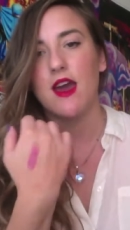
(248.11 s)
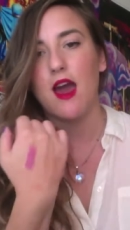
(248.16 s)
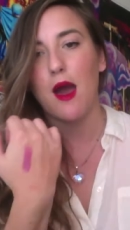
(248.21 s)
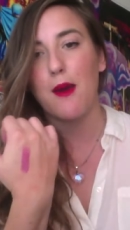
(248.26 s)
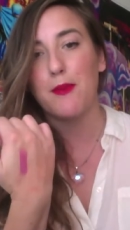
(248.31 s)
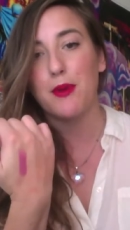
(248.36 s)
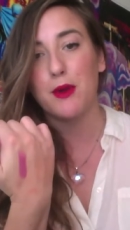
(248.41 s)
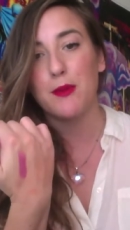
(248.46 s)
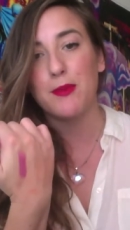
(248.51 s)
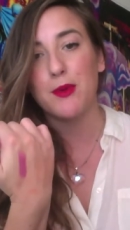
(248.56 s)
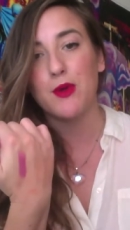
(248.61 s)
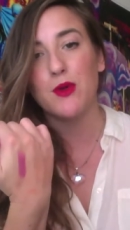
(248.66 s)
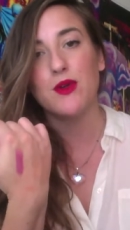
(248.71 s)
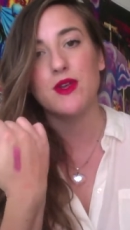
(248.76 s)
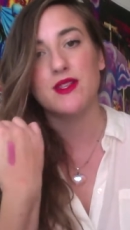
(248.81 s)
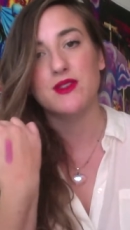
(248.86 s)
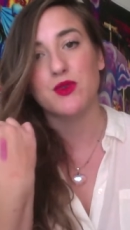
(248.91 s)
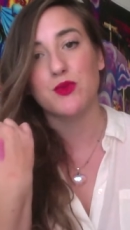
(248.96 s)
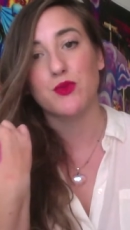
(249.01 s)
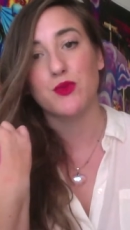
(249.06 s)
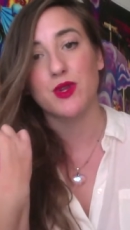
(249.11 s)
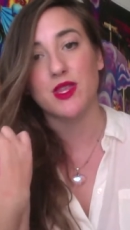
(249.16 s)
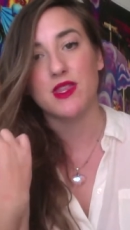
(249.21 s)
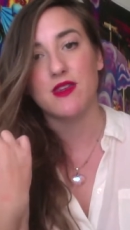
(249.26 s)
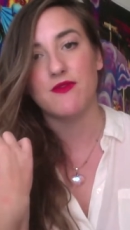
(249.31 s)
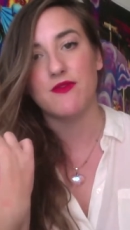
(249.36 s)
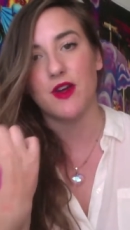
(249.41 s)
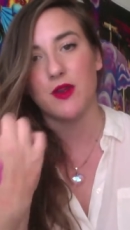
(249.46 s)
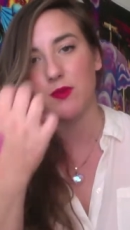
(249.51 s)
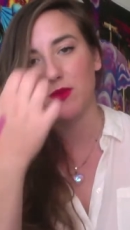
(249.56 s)
A purple is a
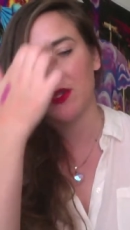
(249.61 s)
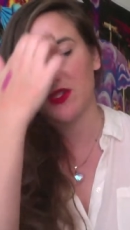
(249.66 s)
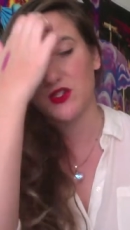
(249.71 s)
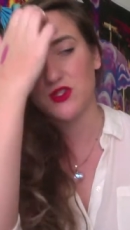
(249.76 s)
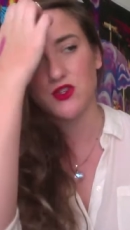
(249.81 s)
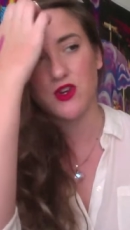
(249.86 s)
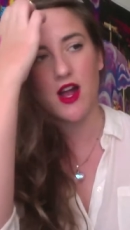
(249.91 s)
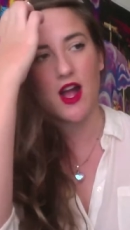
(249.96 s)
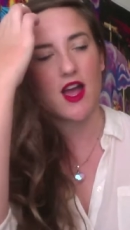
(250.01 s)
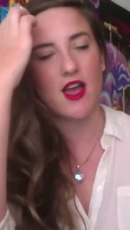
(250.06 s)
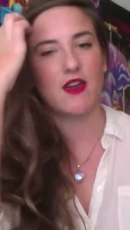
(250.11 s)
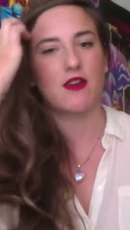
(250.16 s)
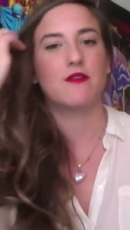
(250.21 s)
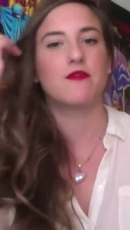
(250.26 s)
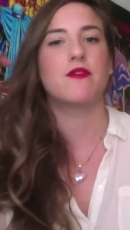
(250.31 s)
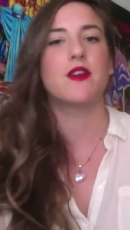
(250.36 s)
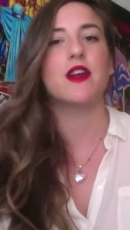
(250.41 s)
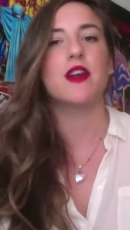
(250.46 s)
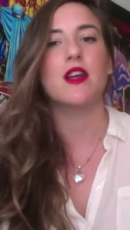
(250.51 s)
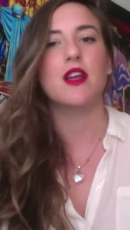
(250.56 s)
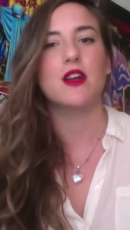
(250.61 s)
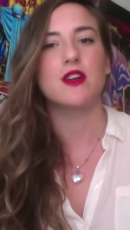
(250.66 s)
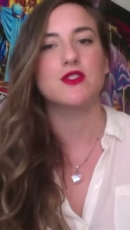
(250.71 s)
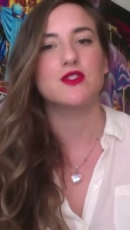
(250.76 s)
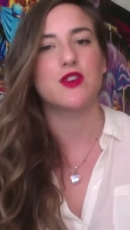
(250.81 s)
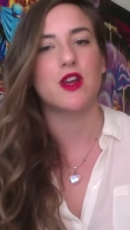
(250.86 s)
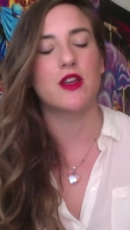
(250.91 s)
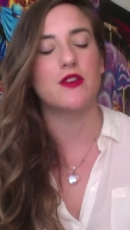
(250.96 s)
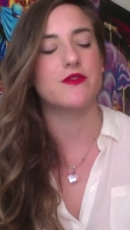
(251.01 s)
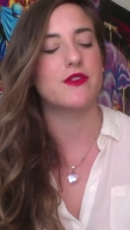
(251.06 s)
really fun one to try. Very on
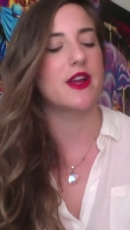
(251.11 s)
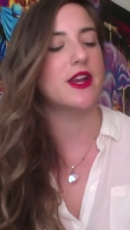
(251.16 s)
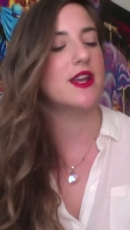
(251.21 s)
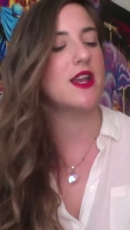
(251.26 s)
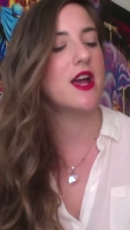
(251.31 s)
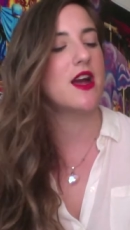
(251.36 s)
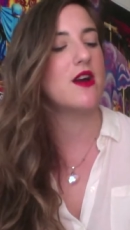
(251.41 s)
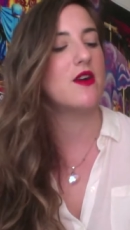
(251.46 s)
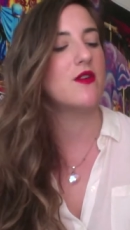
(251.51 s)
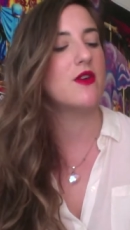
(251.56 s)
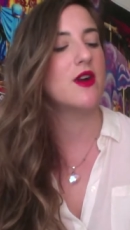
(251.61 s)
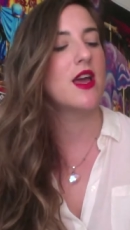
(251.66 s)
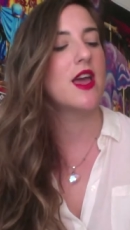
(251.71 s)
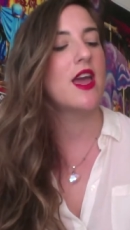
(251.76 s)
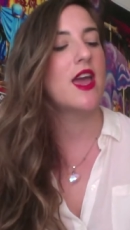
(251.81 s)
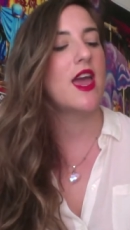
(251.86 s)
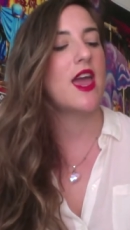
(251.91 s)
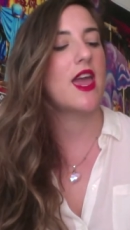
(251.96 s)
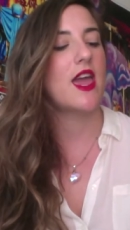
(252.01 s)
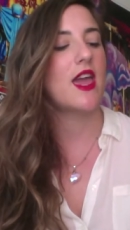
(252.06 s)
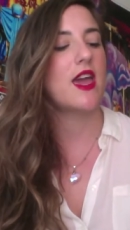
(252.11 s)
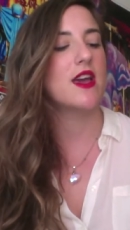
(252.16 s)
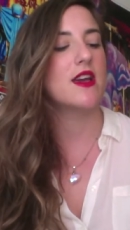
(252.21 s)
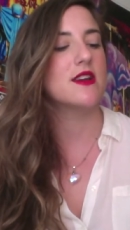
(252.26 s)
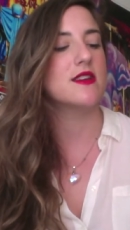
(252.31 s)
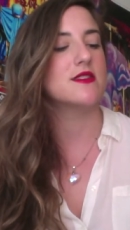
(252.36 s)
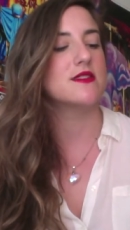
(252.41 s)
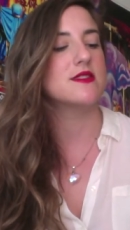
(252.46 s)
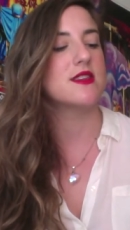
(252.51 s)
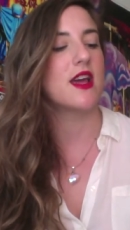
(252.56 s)
trend right now,
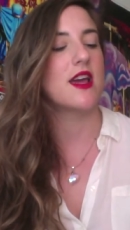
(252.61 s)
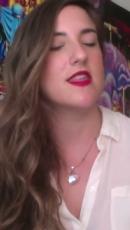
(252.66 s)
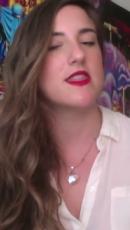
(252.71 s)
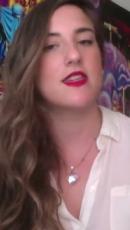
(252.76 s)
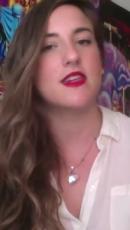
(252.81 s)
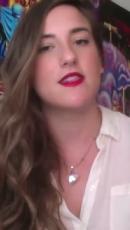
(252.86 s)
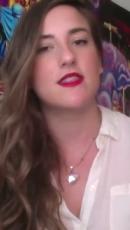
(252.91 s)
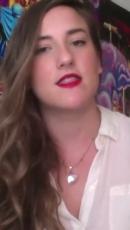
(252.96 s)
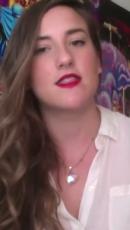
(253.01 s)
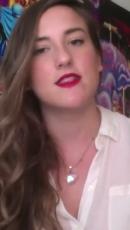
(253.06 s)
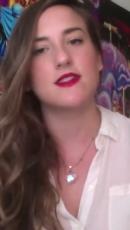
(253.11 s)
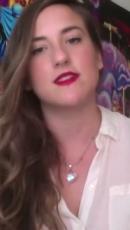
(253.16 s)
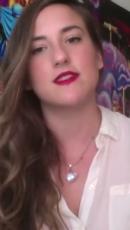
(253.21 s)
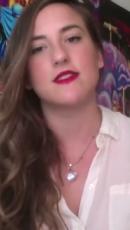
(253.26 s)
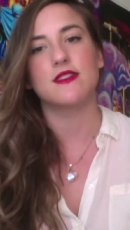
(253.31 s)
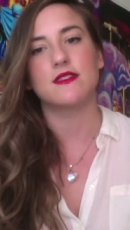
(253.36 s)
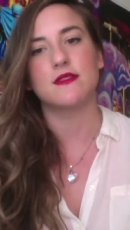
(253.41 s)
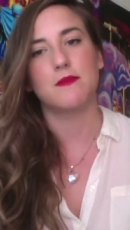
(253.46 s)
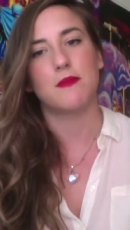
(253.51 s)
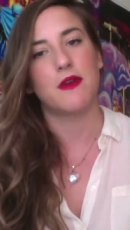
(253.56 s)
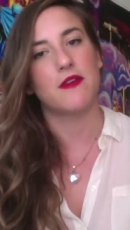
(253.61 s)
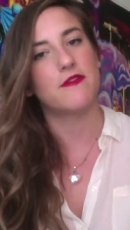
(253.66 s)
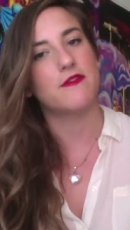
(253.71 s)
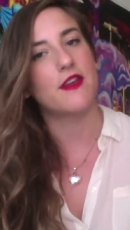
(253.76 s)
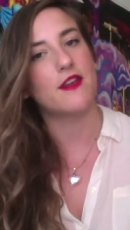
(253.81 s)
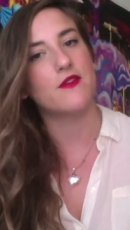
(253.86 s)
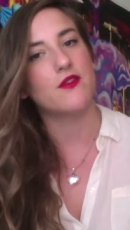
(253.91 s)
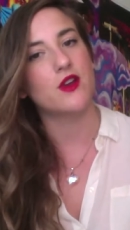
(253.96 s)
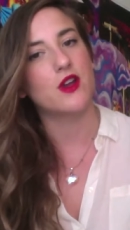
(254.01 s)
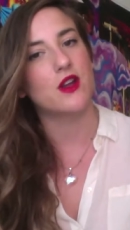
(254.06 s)
and I think that this is my
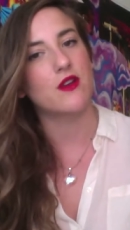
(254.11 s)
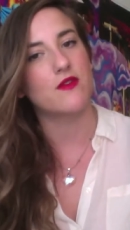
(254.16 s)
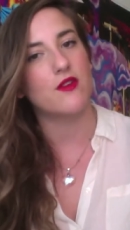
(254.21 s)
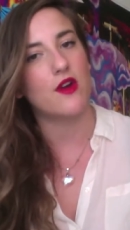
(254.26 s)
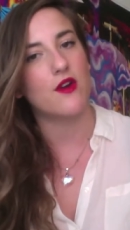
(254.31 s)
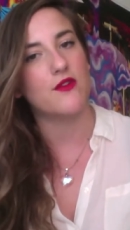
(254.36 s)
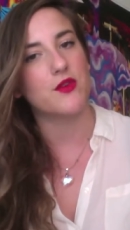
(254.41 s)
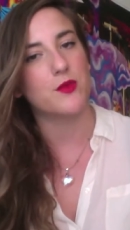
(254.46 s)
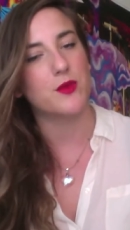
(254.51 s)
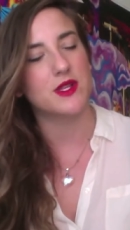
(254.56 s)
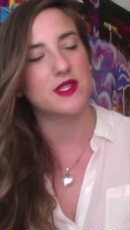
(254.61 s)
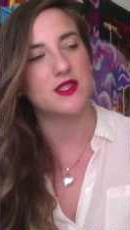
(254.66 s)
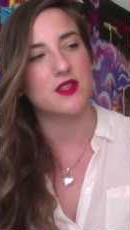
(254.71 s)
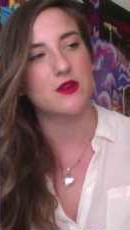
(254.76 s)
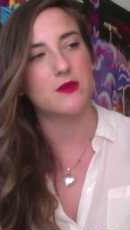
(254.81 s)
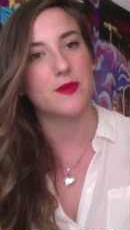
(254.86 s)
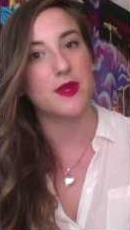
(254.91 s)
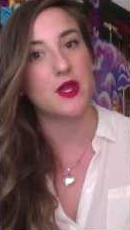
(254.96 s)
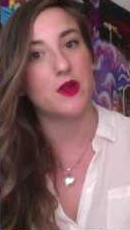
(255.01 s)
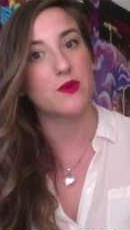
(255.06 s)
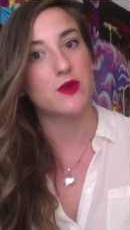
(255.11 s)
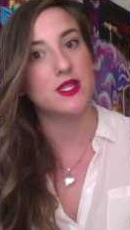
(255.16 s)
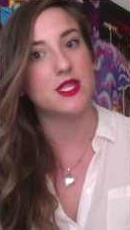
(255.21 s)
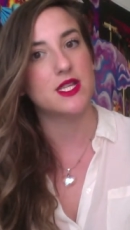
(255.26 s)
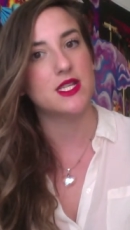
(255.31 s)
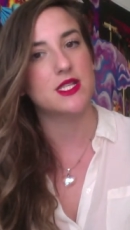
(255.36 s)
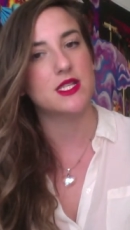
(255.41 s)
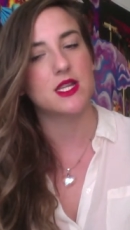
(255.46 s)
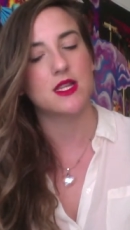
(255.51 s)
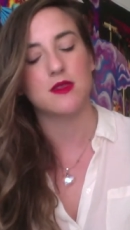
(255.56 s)
favorite of all of the ones that are being
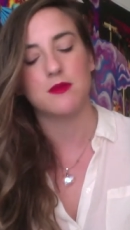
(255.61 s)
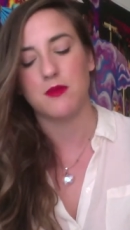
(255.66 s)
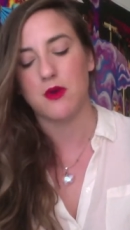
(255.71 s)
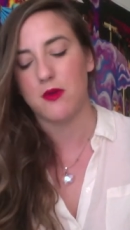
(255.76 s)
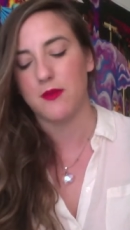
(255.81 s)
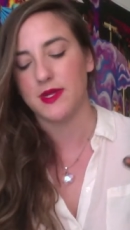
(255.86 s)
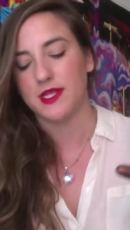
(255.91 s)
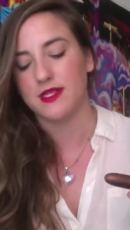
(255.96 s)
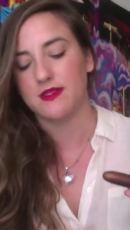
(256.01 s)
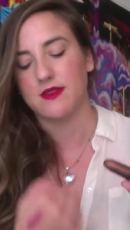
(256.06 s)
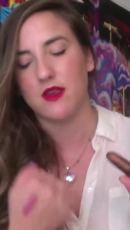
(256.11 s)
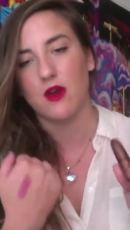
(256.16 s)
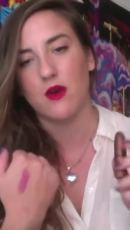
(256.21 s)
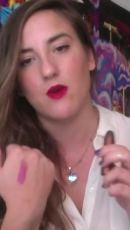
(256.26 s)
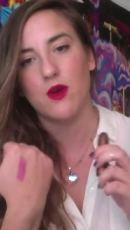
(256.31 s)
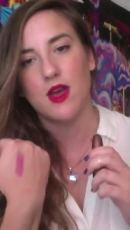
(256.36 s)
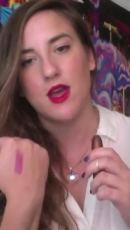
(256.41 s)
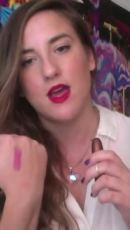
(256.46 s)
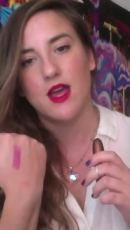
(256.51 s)
released at the moment, so